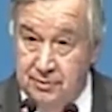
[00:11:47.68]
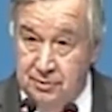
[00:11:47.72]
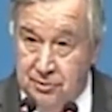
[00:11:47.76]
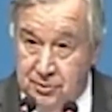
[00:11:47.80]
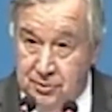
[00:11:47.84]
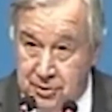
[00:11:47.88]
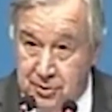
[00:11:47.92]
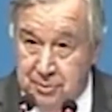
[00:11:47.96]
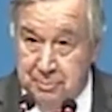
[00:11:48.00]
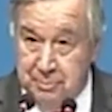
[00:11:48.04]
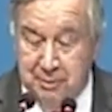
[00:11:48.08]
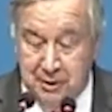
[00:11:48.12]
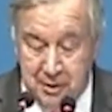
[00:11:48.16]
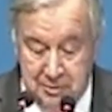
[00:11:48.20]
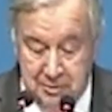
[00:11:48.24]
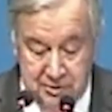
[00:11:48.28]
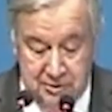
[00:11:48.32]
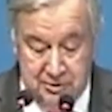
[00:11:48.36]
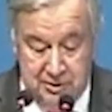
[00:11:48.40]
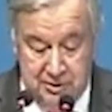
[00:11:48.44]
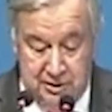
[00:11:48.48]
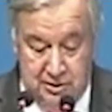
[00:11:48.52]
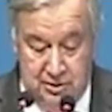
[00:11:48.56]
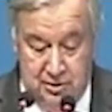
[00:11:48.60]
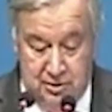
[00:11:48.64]
Dear
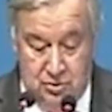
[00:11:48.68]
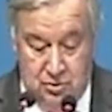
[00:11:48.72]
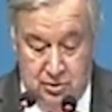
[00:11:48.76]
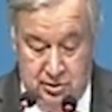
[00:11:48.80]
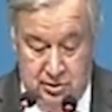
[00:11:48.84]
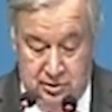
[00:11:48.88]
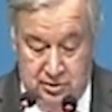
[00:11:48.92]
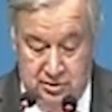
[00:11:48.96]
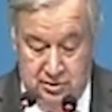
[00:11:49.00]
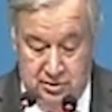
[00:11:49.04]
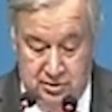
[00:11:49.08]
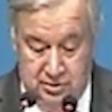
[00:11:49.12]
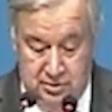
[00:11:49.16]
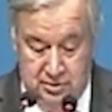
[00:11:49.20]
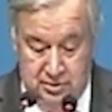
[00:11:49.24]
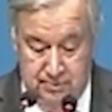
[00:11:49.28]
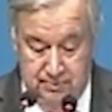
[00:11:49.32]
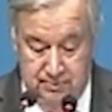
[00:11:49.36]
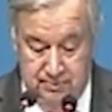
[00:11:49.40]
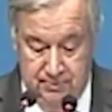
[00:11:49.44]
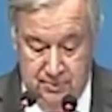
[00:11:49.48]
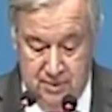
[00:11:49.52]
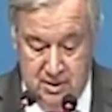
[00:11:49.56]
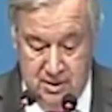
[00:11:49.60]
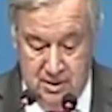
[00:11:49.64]
parliamentarian
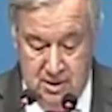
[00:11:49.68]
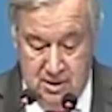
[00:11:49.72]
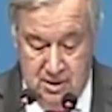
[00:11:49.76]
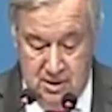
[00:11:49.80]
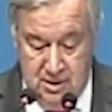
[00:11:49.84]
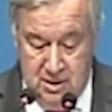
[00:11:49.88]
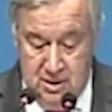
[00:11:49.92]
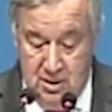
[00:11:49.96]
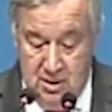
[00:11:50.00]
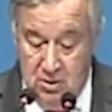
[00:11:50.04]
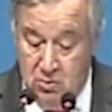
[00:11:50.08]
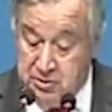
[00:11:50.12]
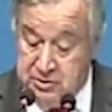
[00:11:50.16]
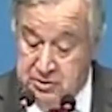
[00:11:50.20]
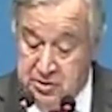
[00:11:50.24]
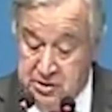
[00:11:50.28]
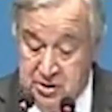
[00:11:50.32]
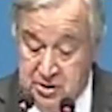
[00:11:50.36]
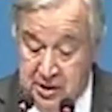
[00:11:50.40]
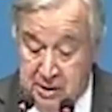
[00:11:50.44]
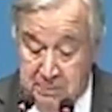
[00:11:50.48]
colleagues, what is